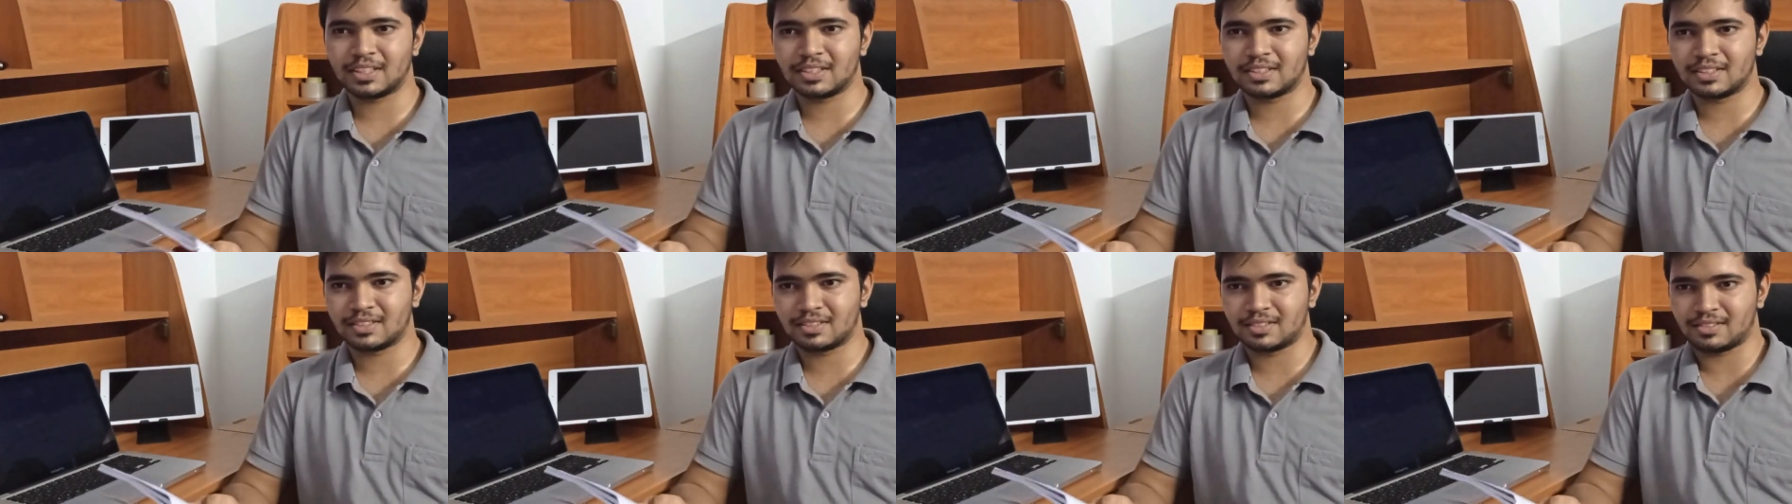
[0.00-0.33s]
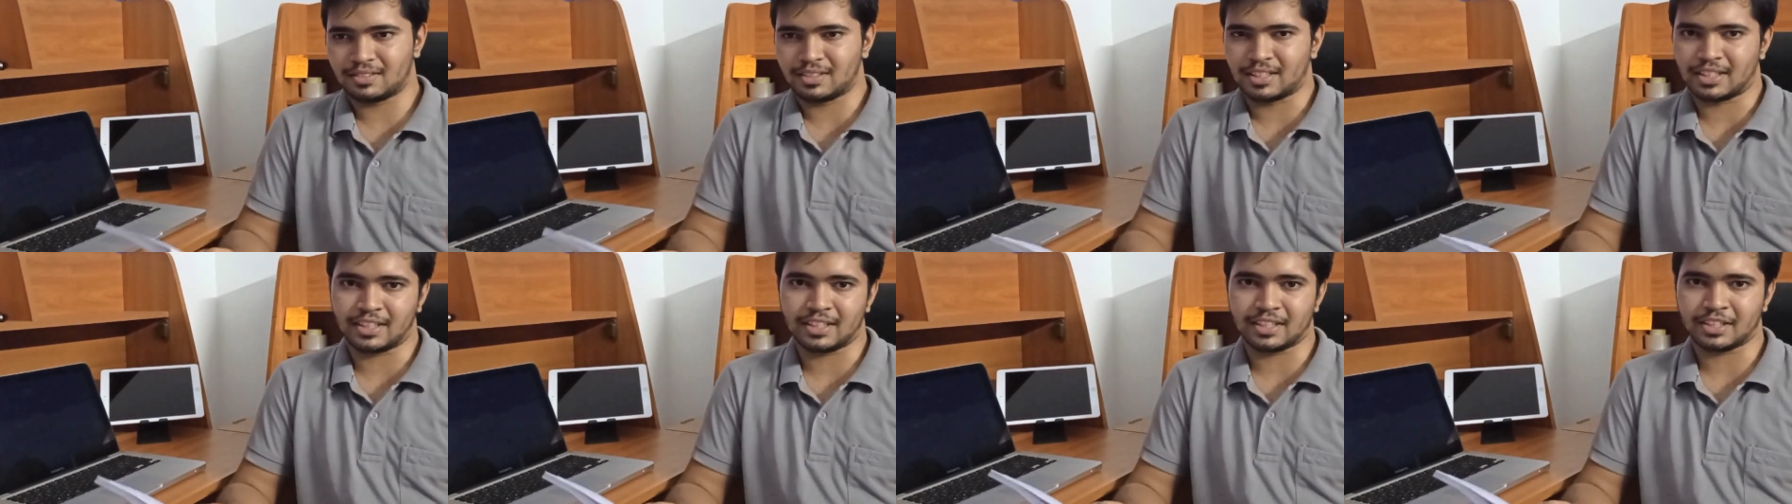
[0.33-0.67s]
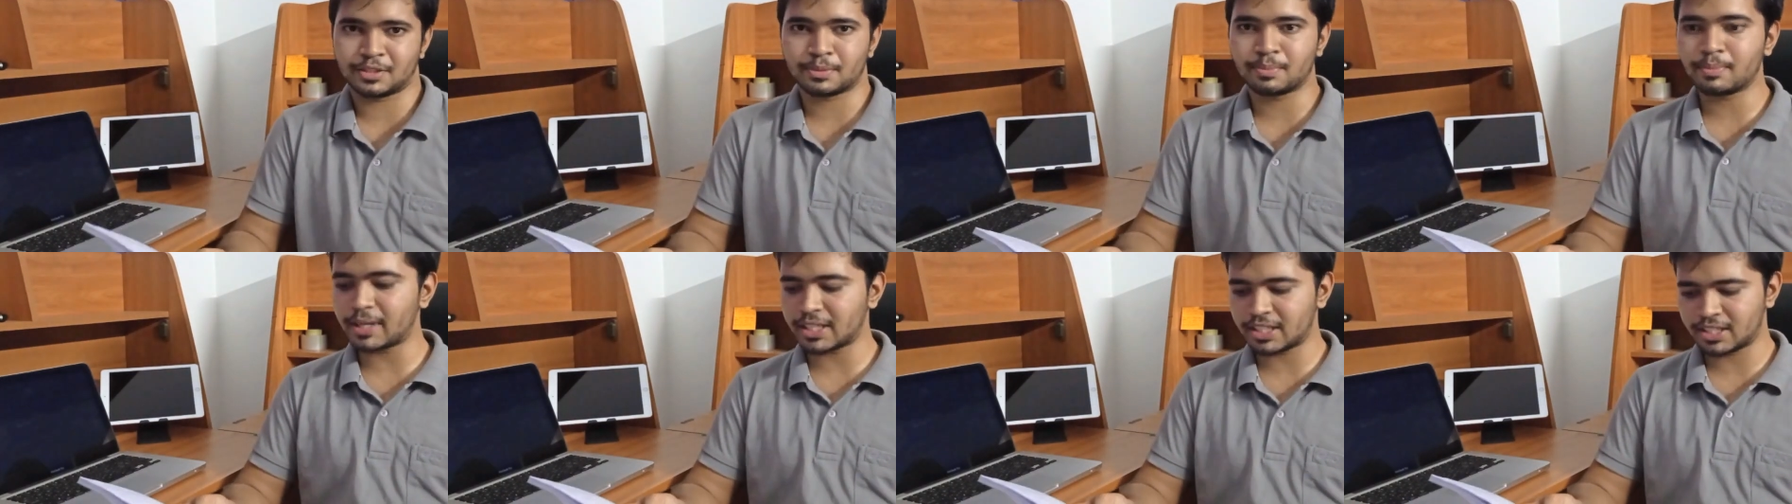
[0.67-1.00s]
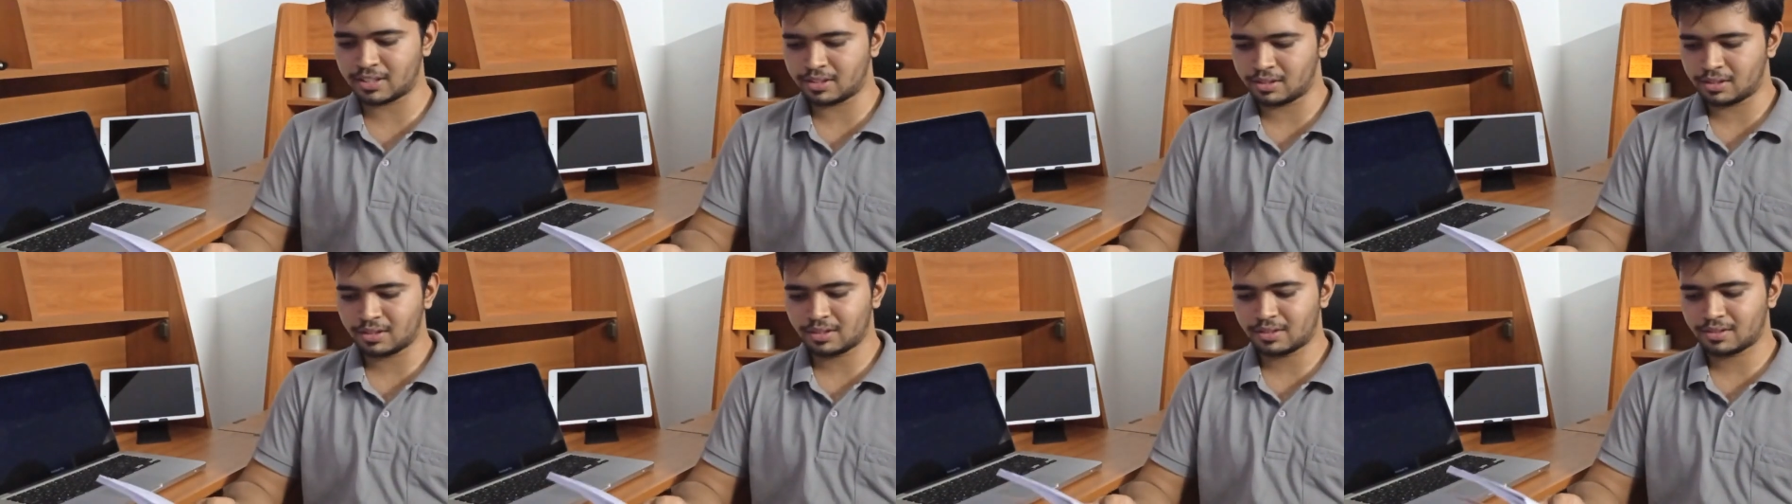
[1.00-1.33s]
It's nothing
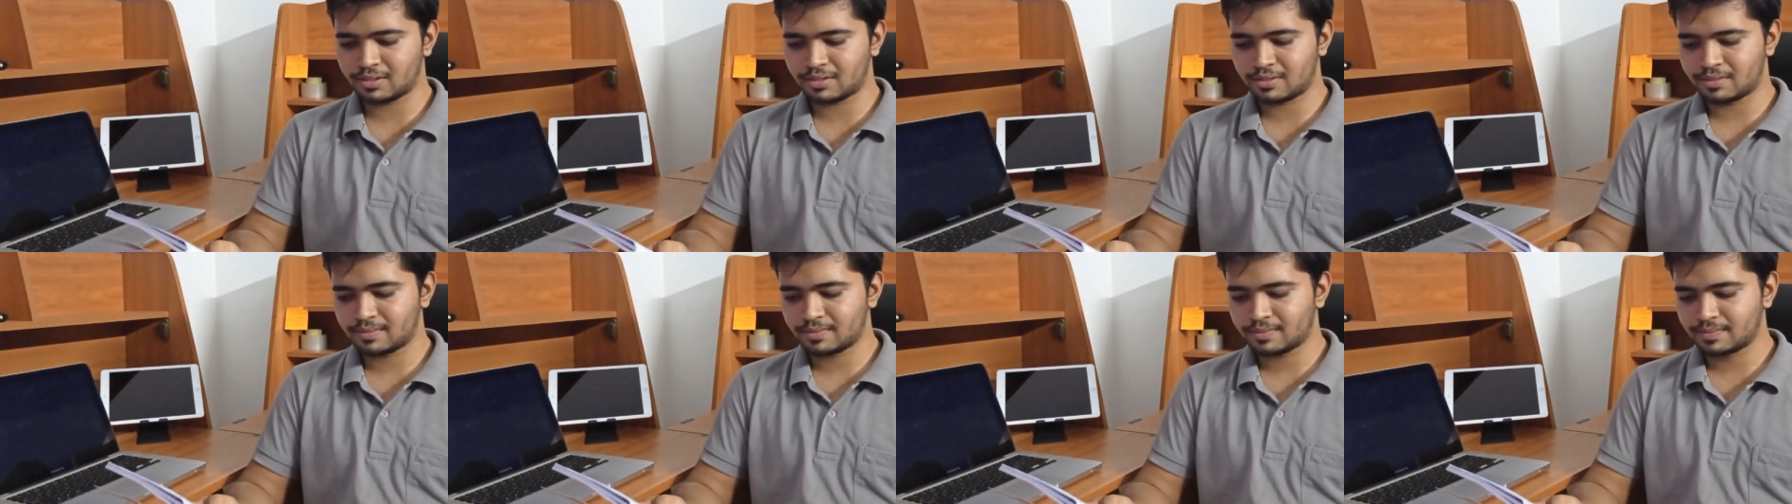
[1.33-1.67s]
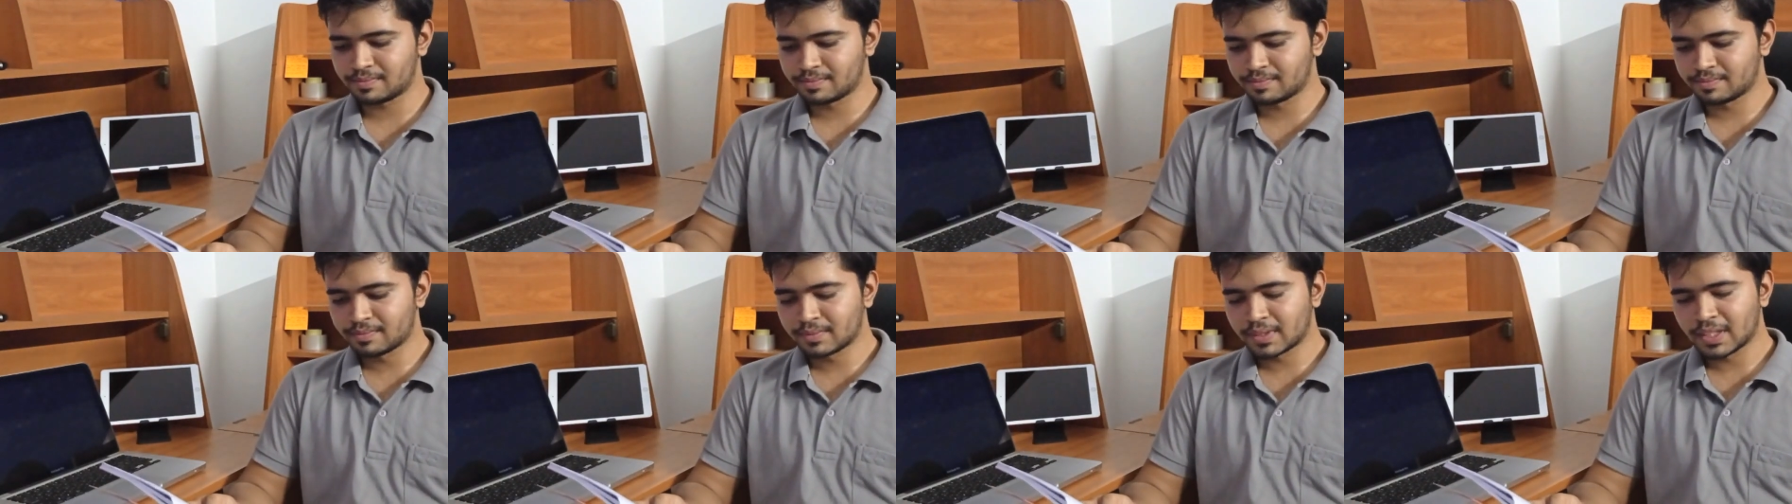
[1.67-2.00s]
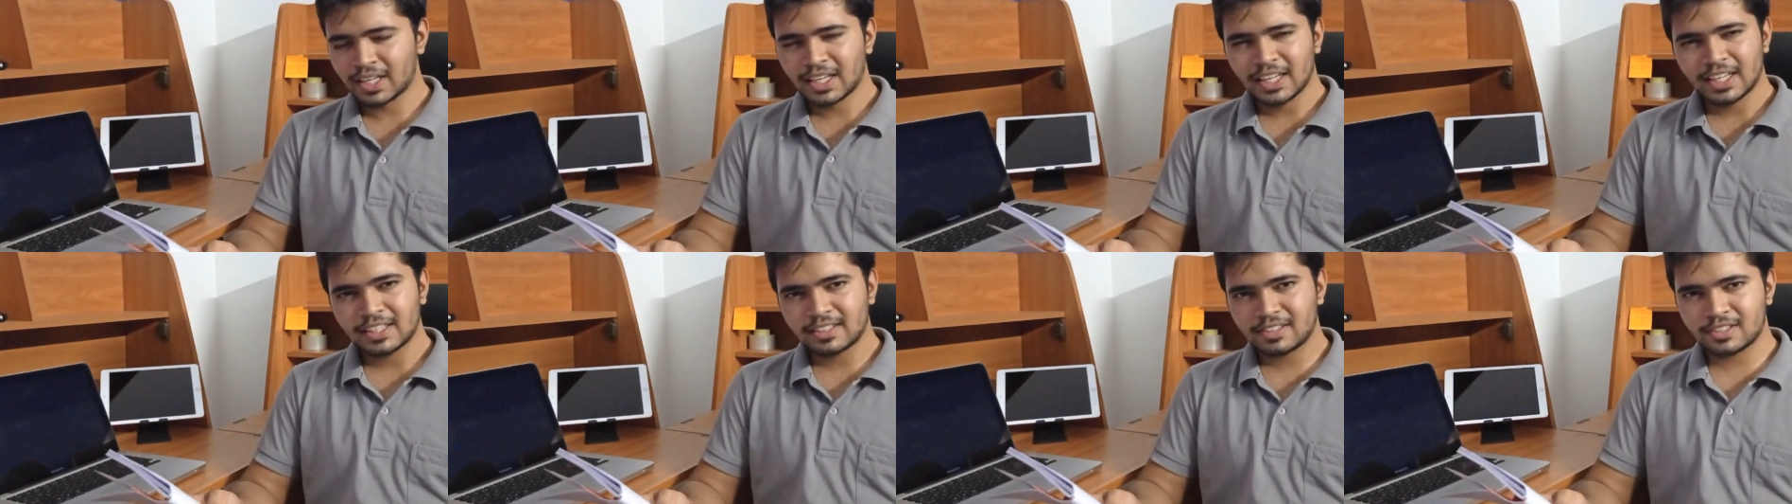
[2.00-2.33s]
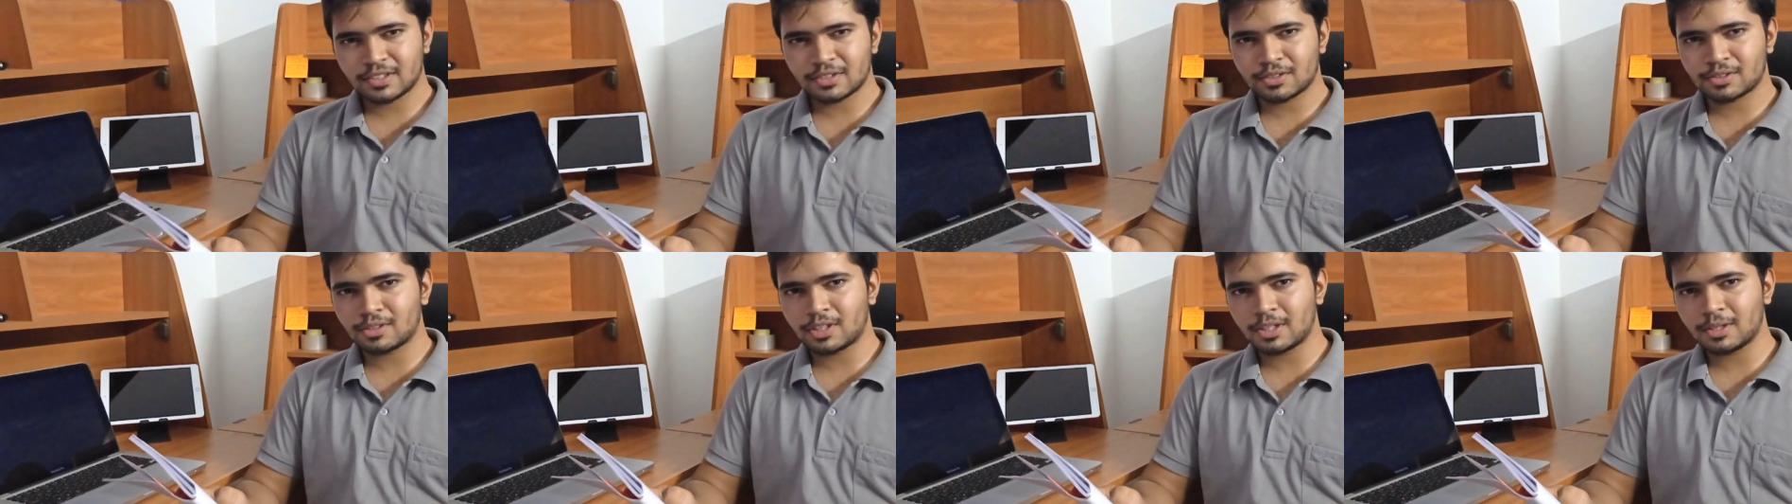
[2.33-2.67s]
special. It's
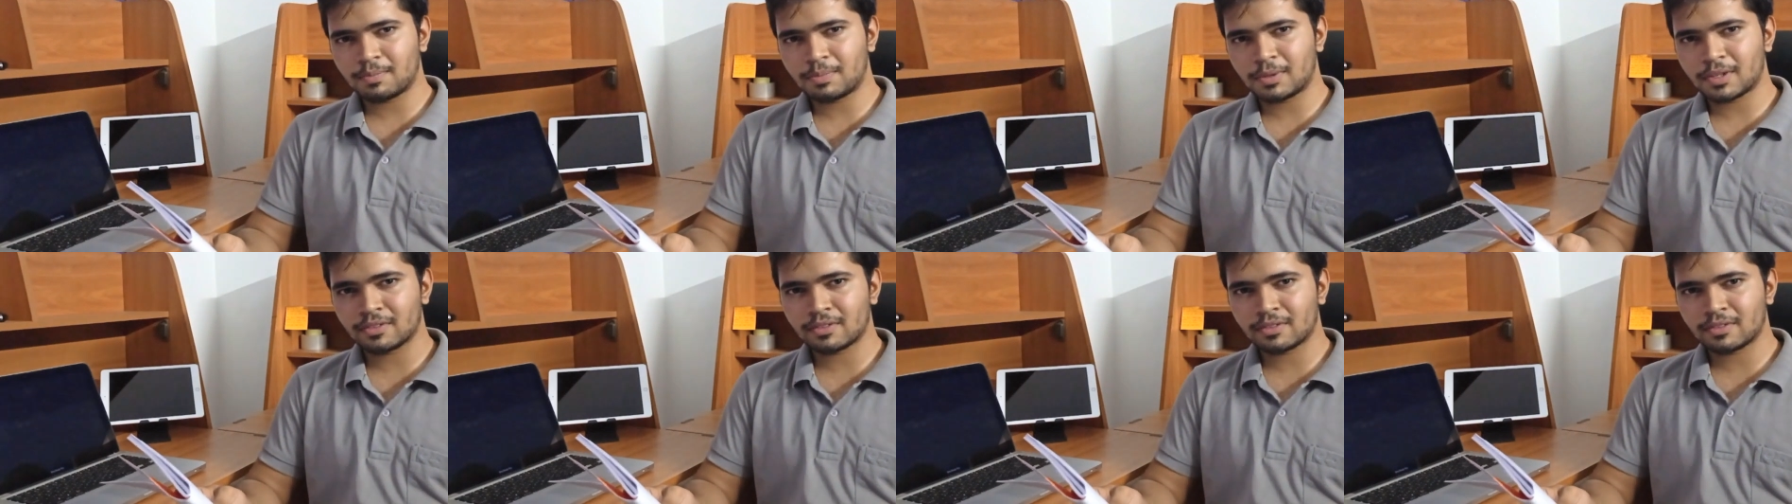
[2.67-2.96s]
usually